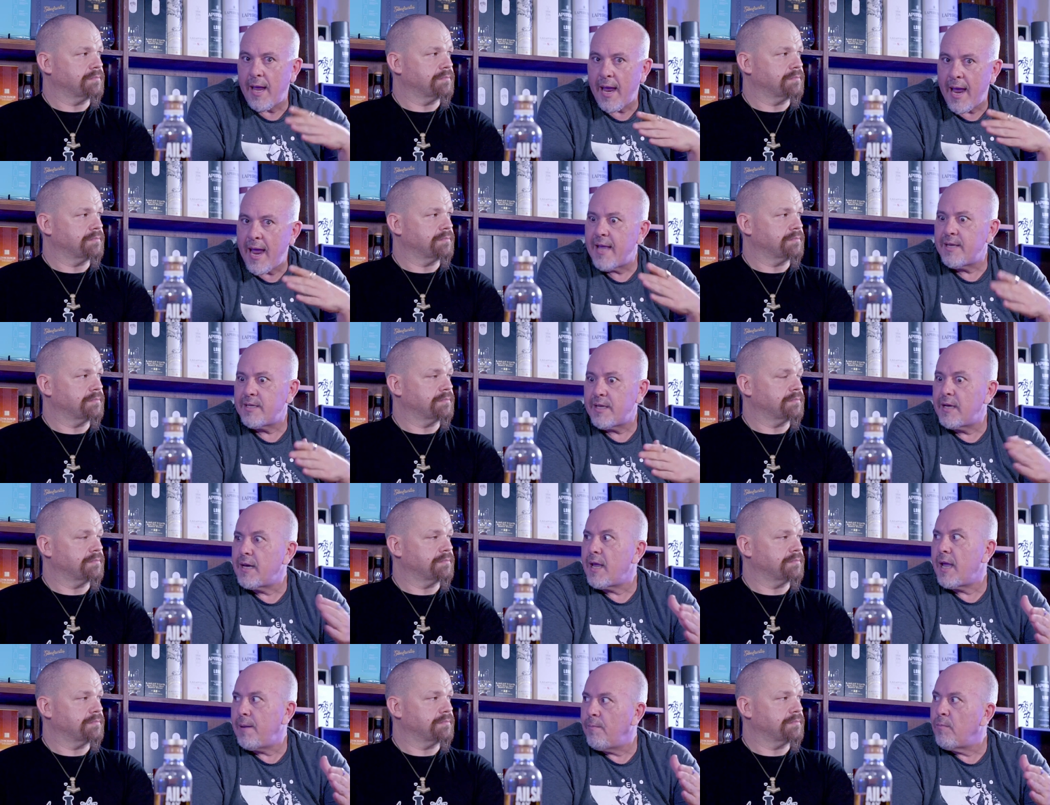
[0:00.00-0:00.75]
Speaker 1: it has
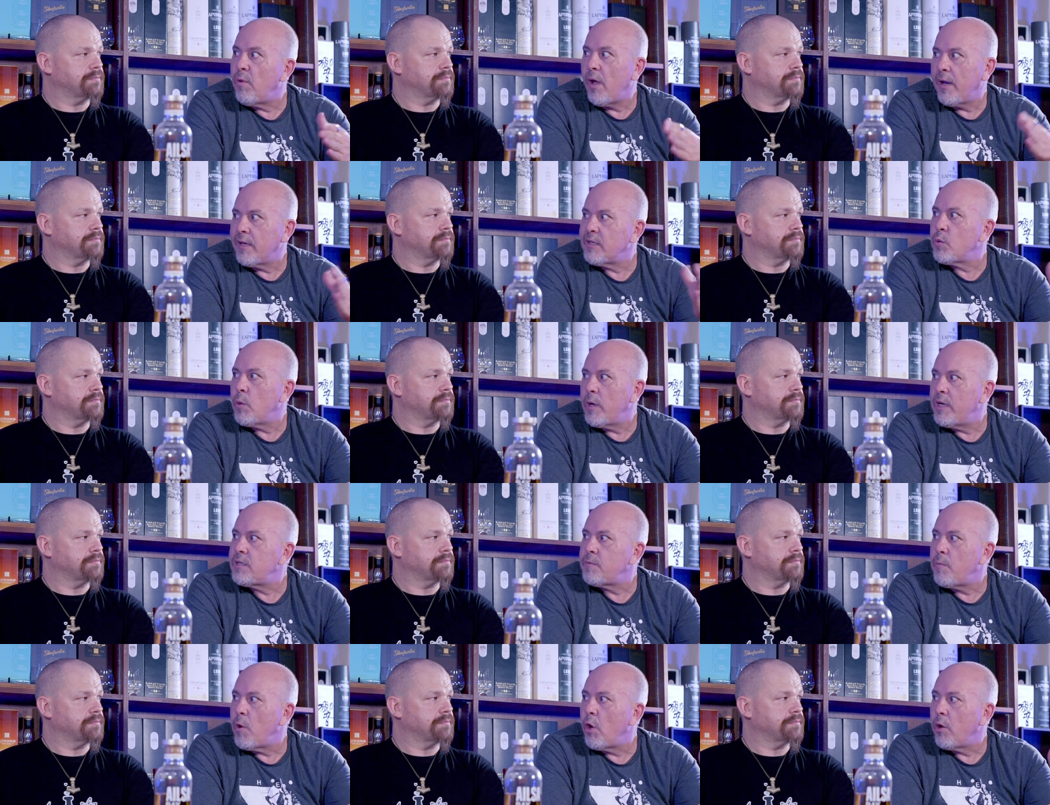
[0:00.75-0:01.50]
a name like
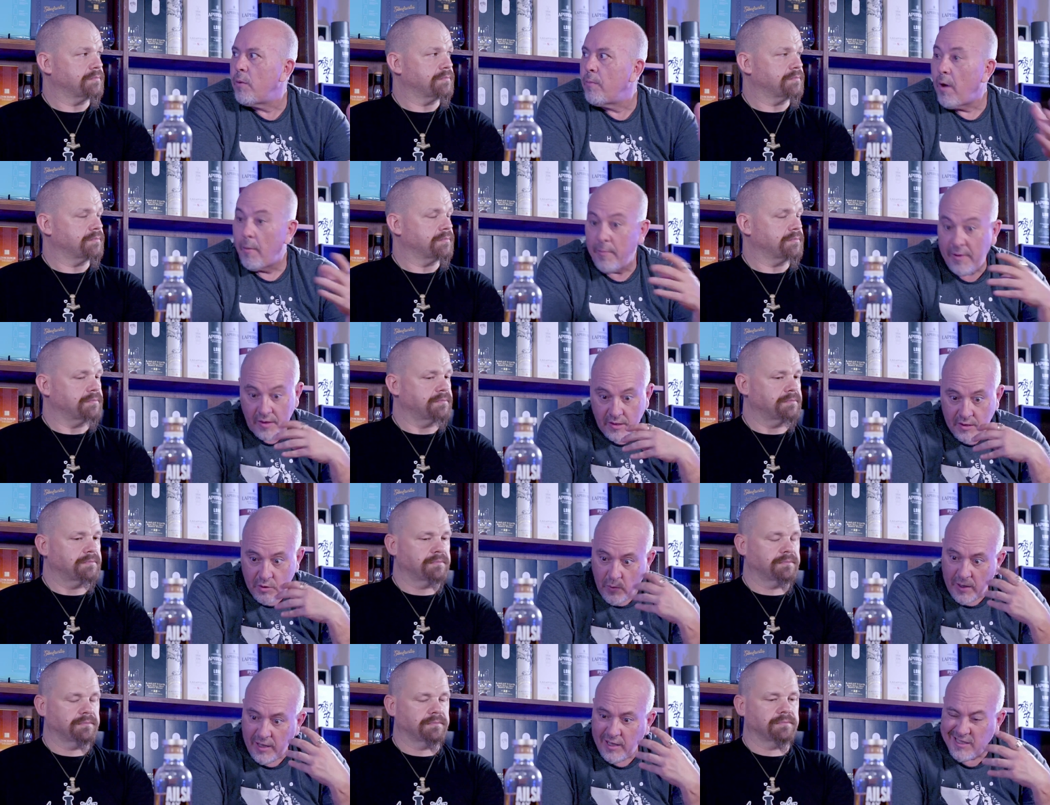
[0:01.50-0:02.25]
Sweet Smoke. I mean,
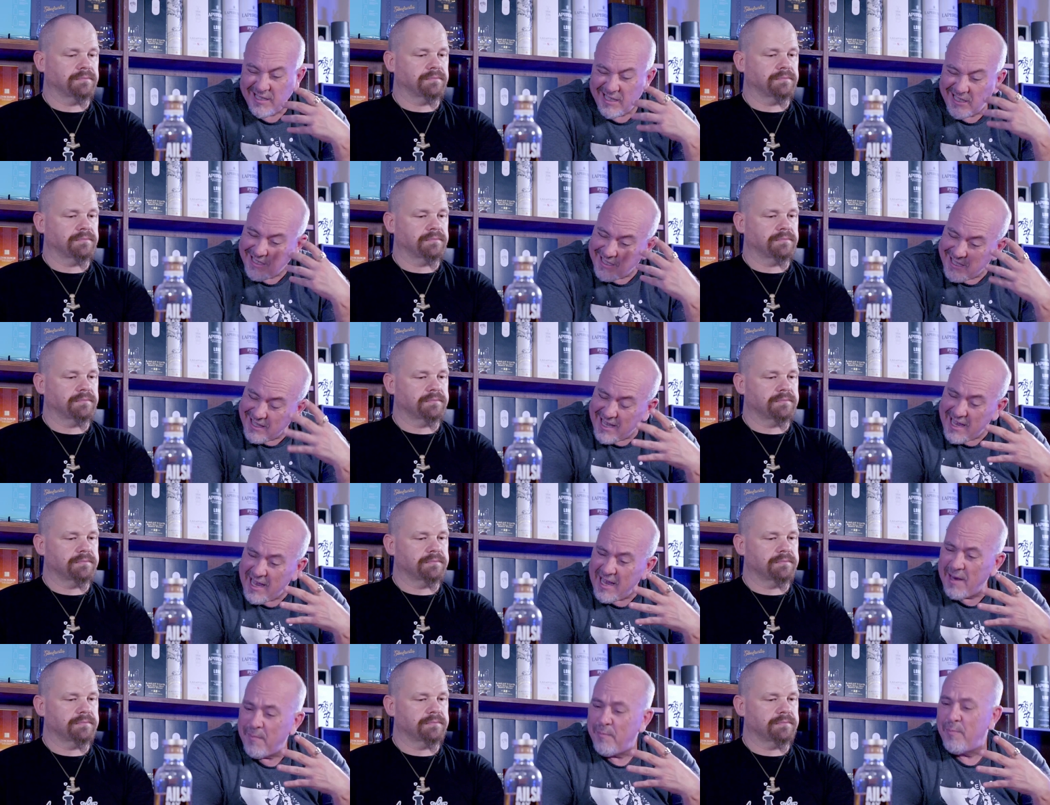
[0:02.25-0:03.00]
the sweetness is
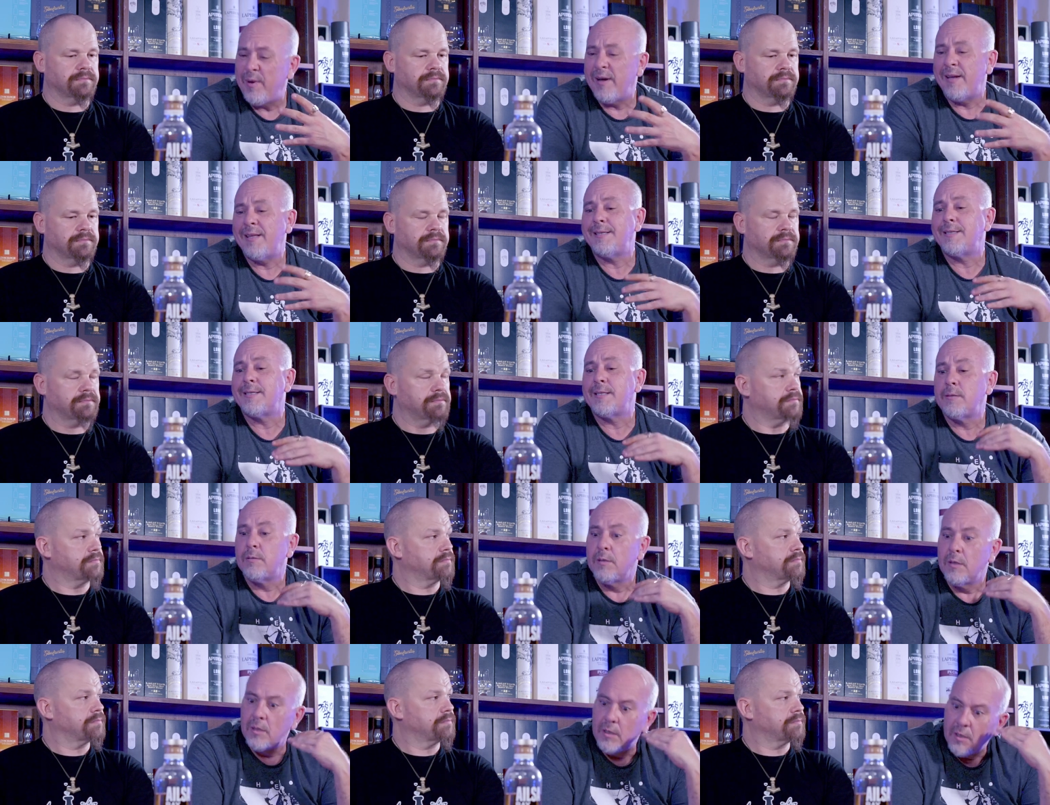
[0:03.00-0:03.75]
there, but
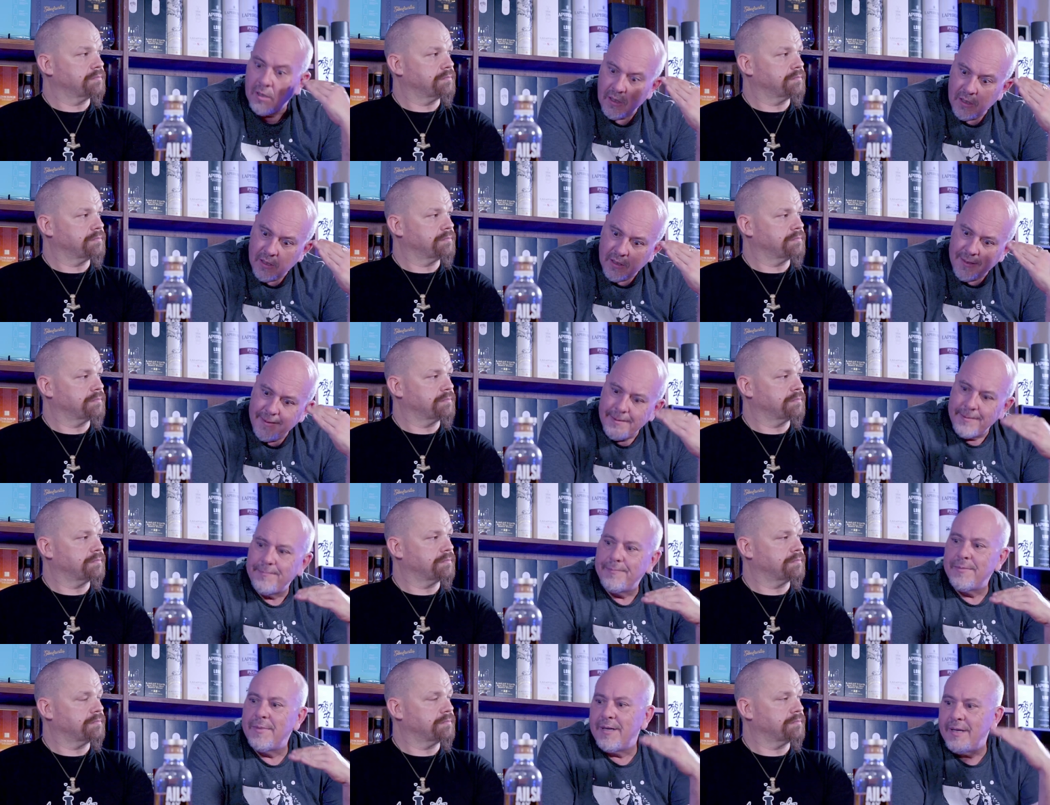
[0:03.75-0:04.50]
it's
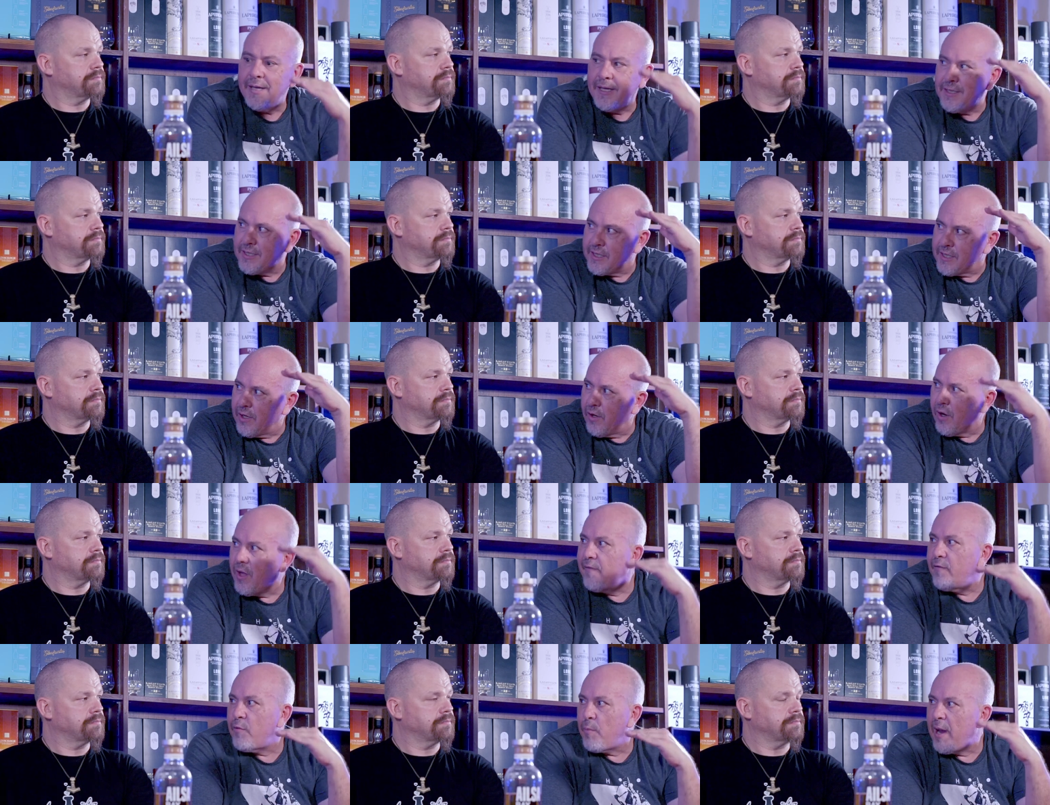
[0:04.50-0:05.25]

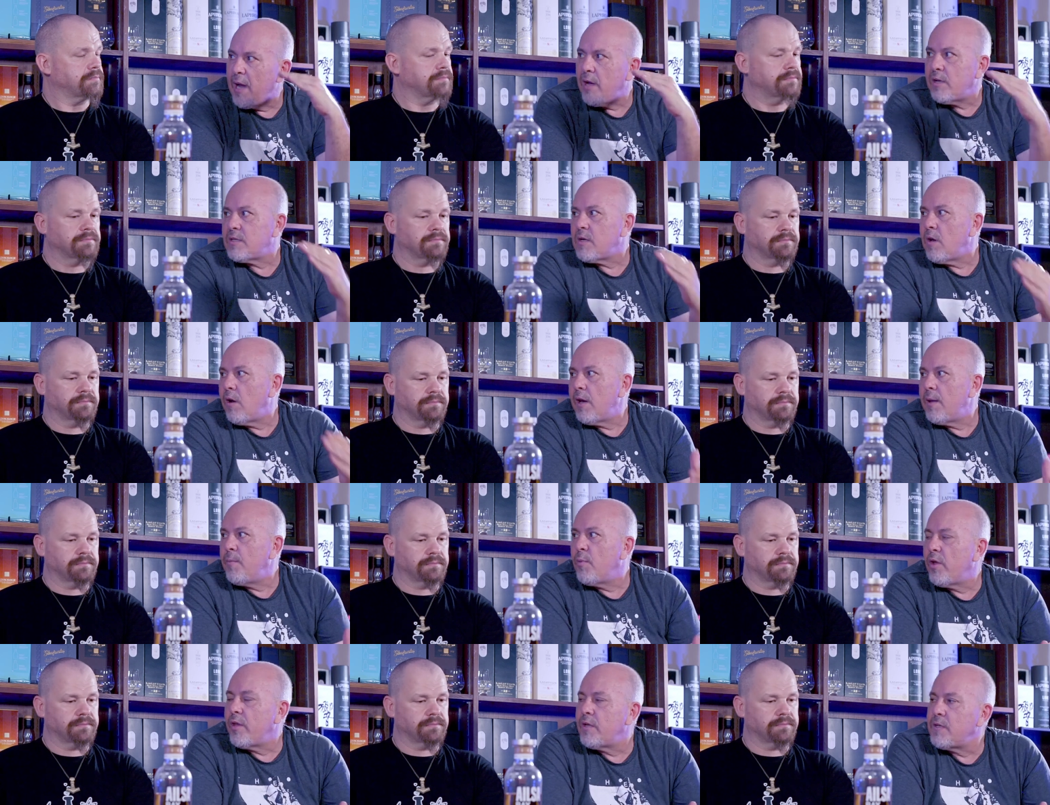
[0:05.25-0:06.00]
still overpowered
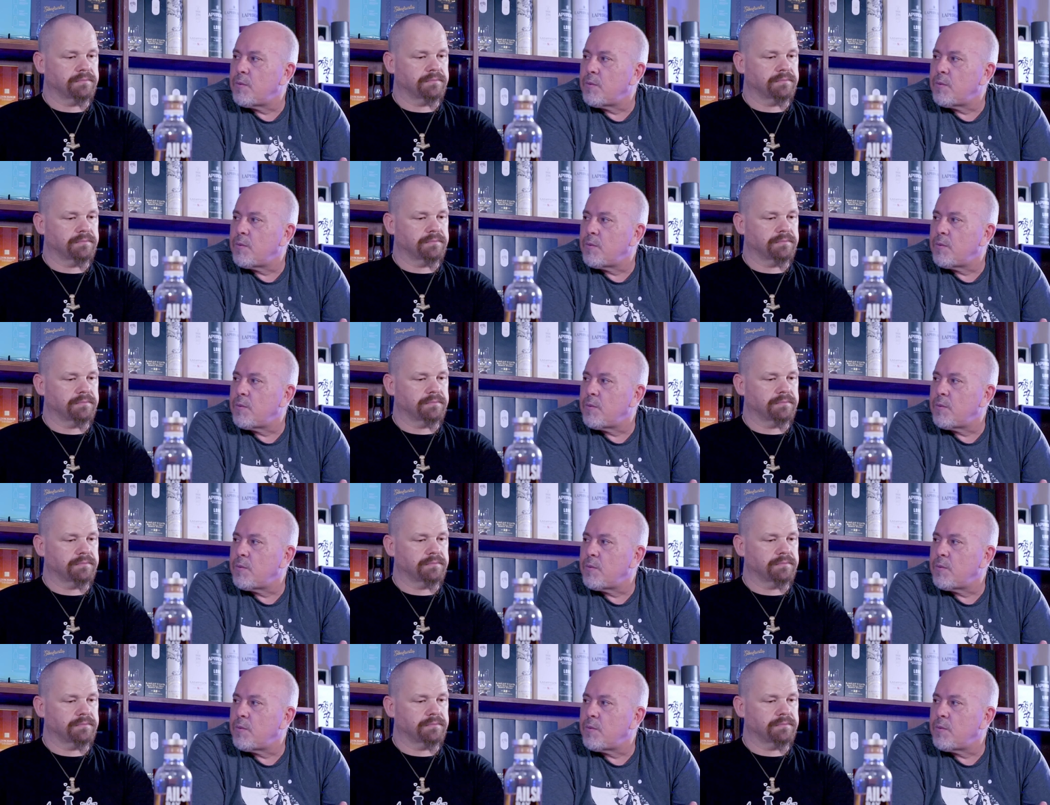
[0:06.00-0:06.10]
slightly by the